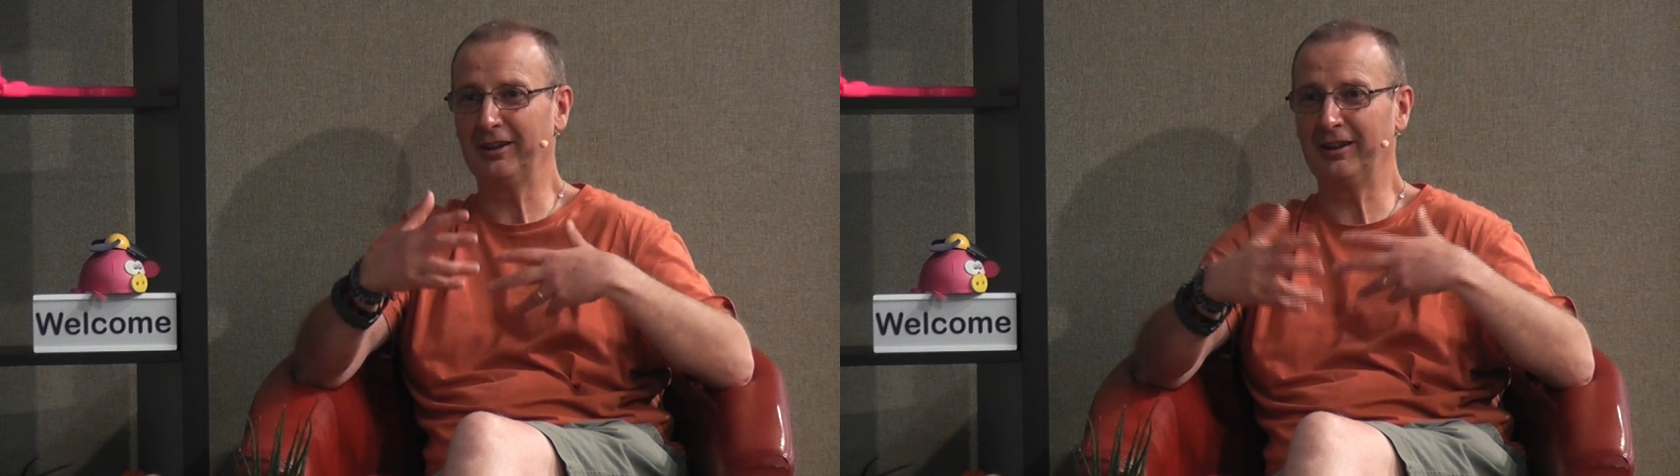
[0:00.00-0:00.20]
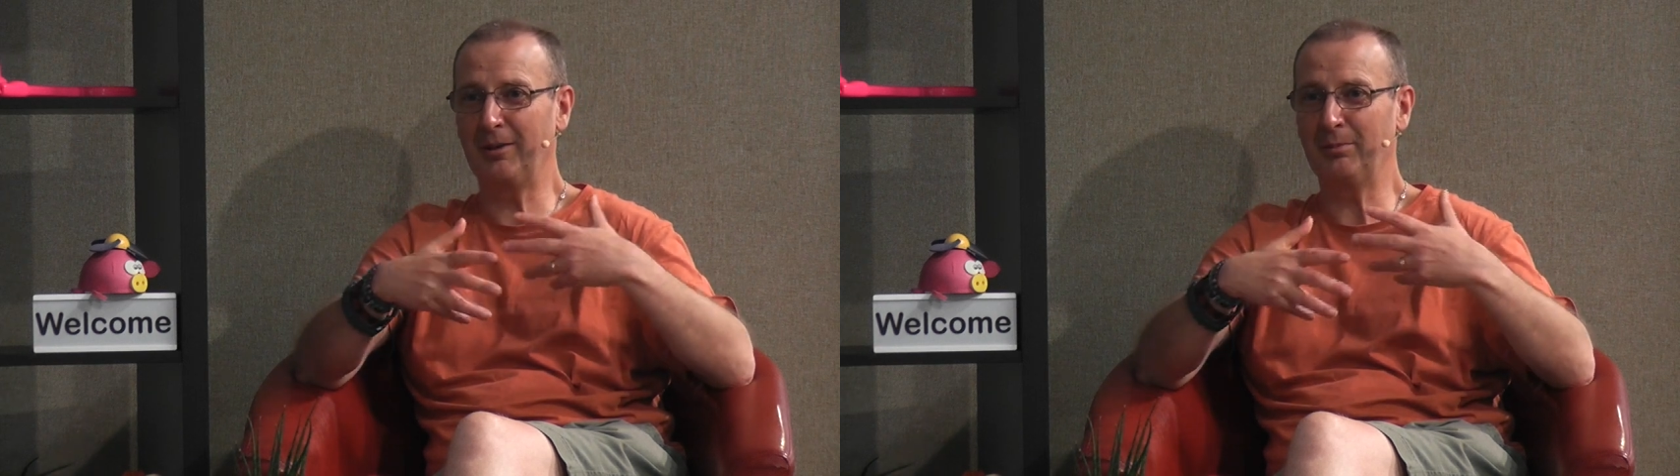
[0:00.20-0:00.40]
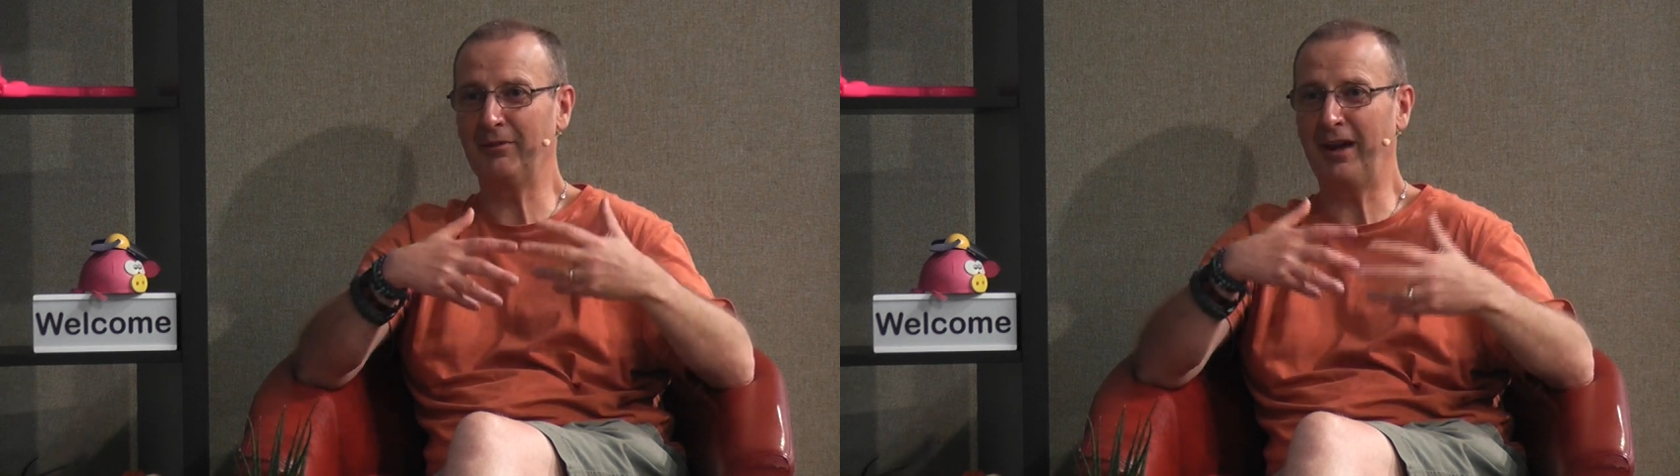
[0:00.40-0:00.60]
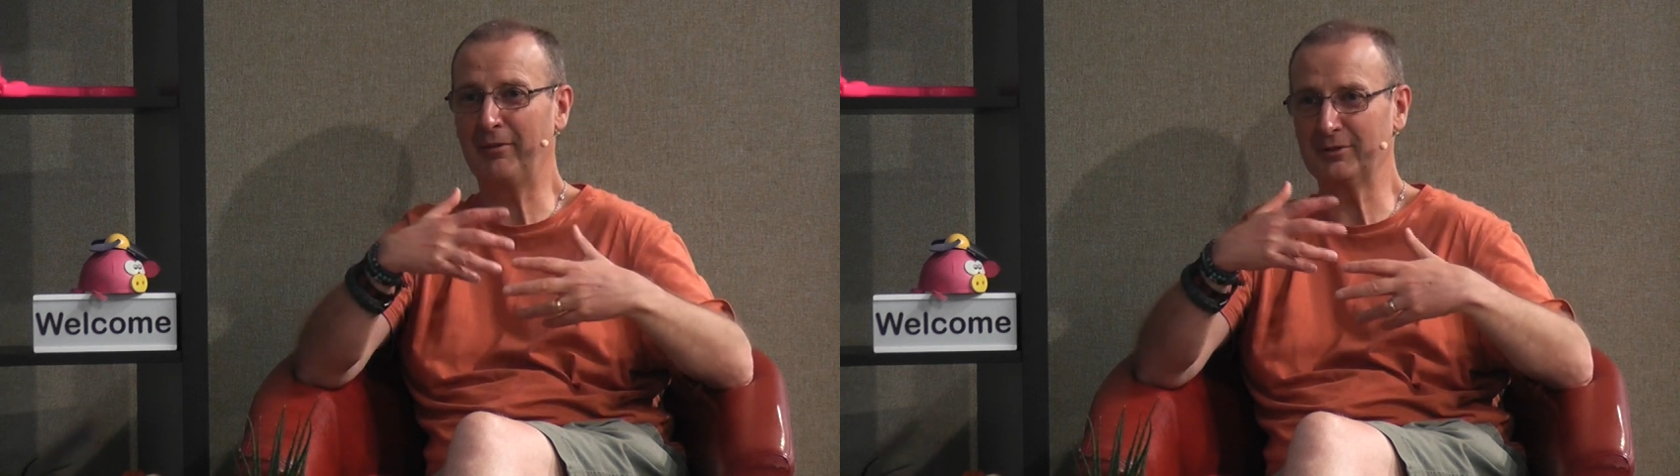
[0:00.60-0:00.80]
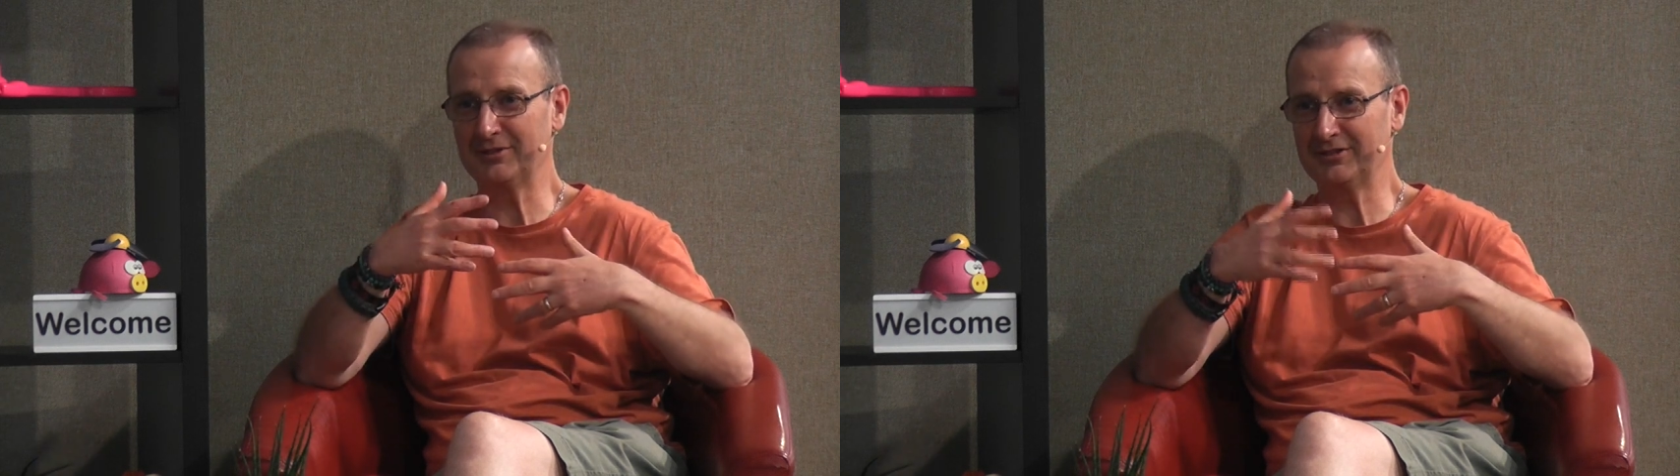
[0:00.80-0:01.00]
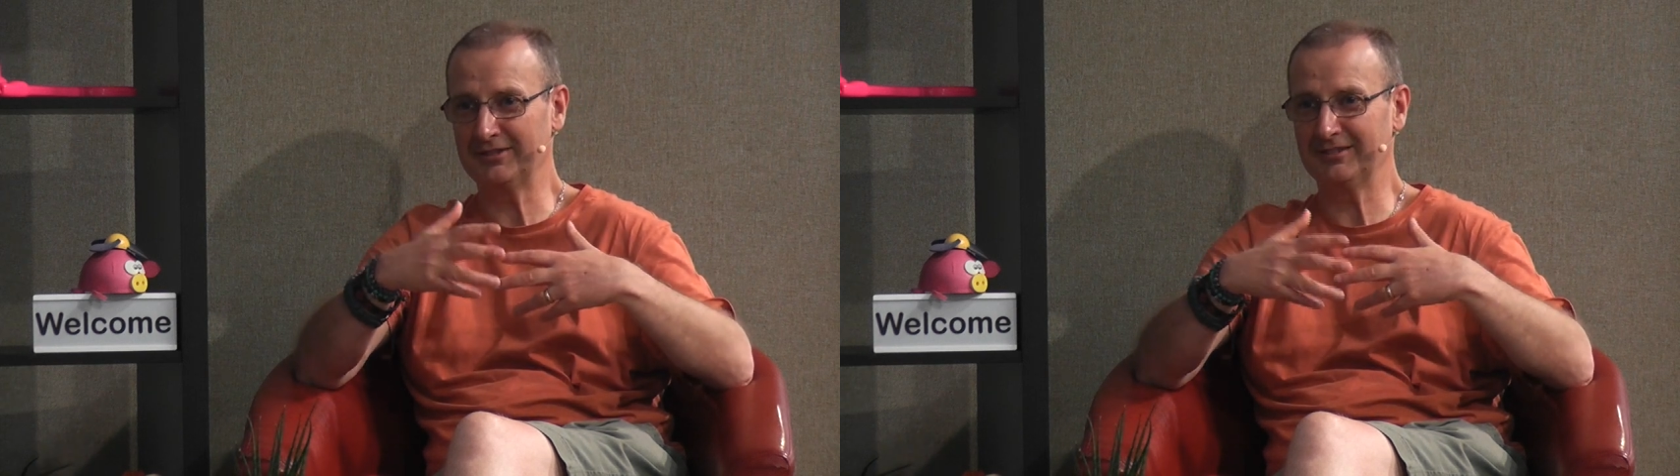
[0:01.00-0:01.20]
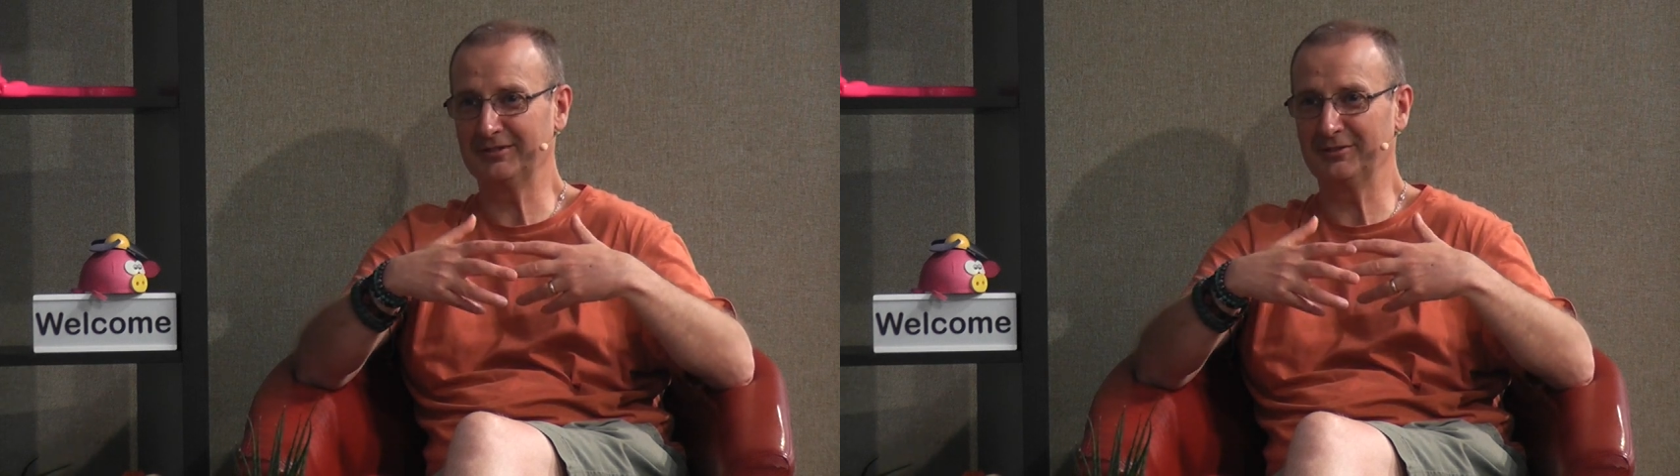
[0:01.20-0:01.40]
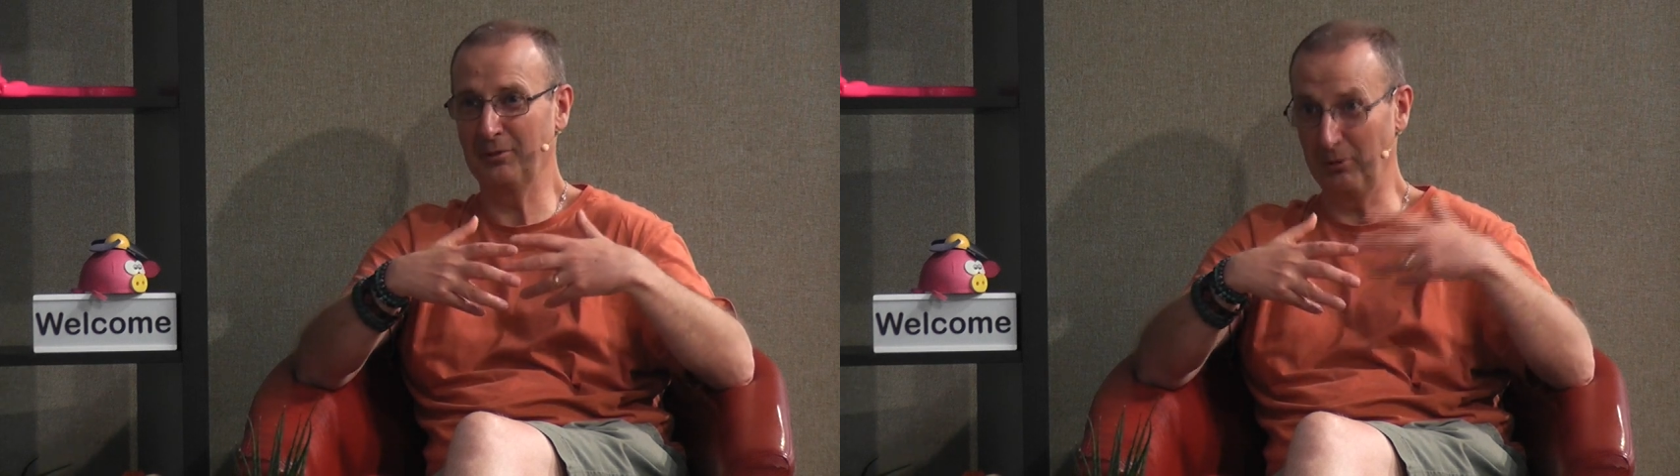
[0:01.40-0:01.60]
a couple of hours
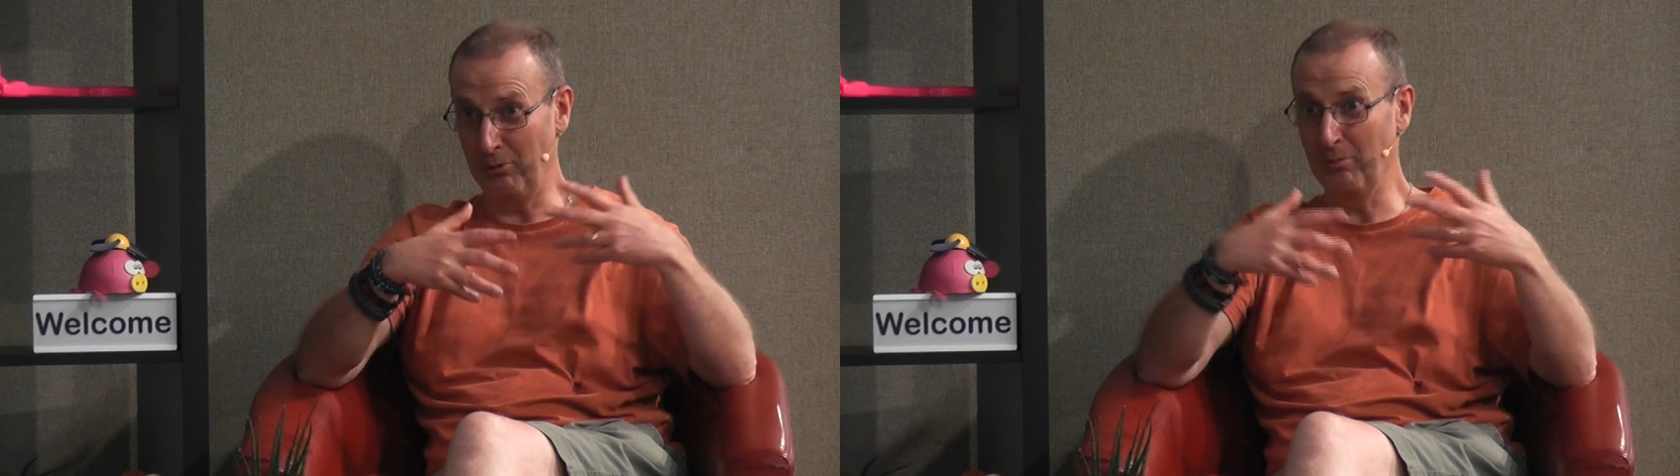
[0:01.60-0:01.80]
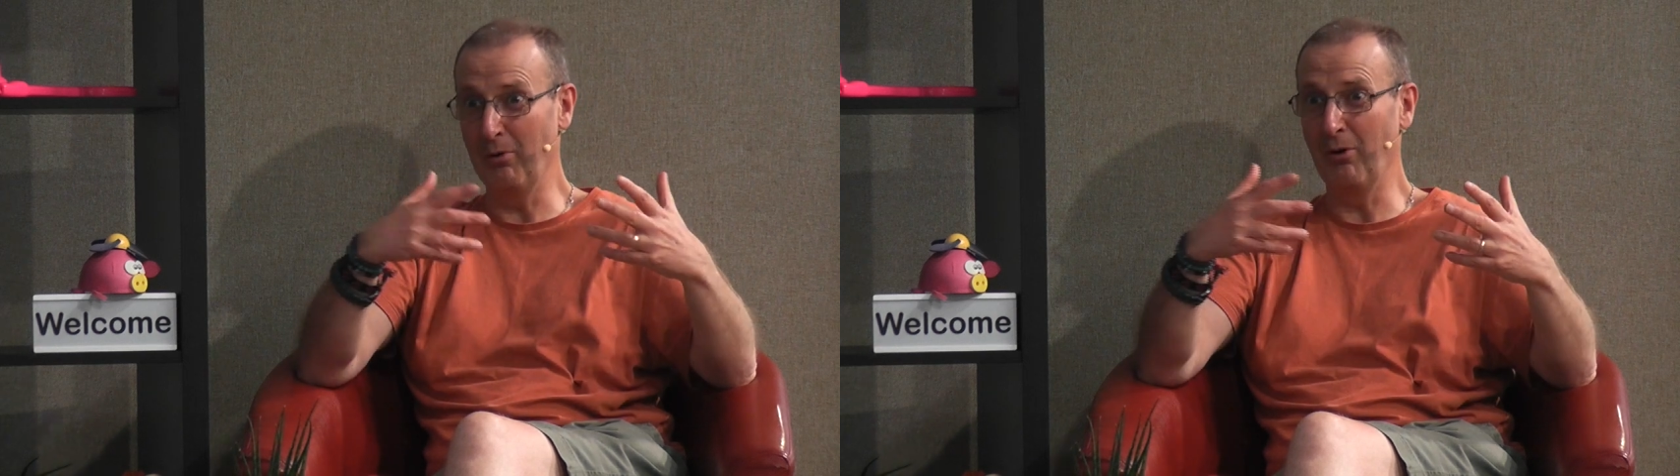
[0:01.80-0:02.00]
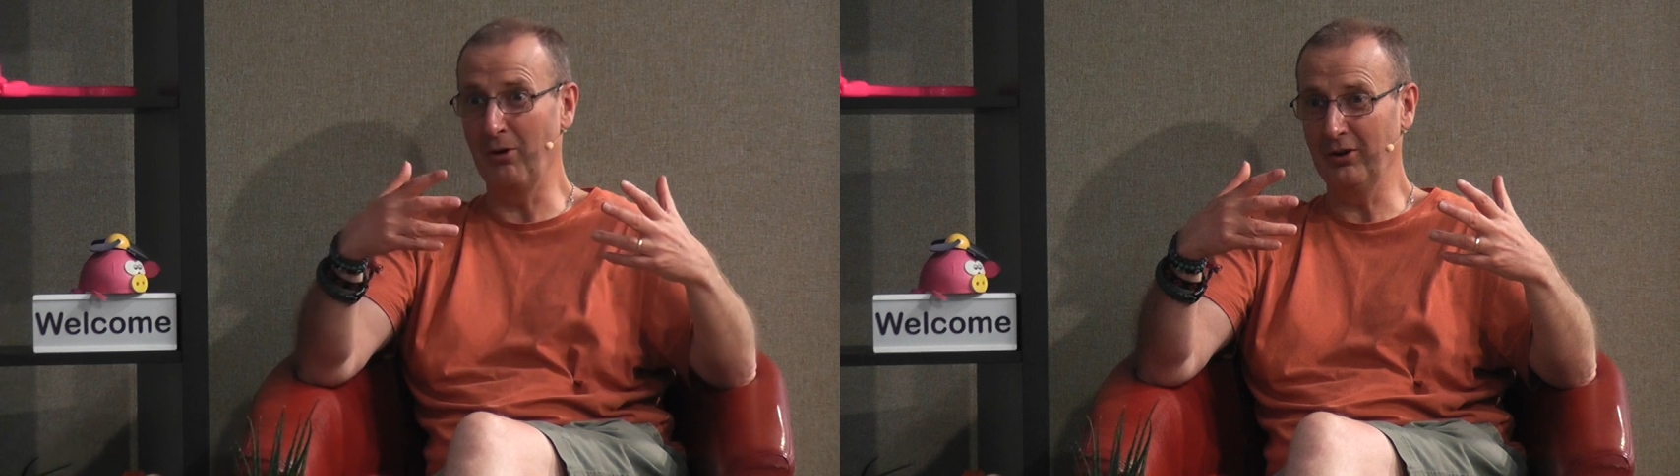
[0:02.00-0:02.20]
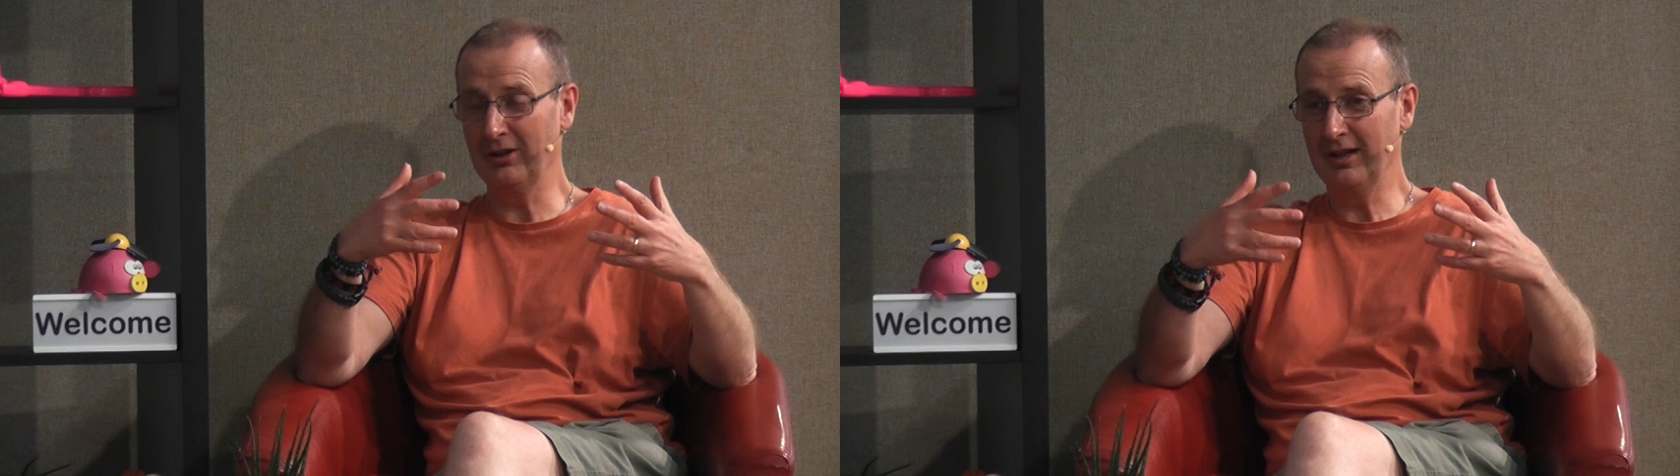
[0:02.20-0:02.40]
or more,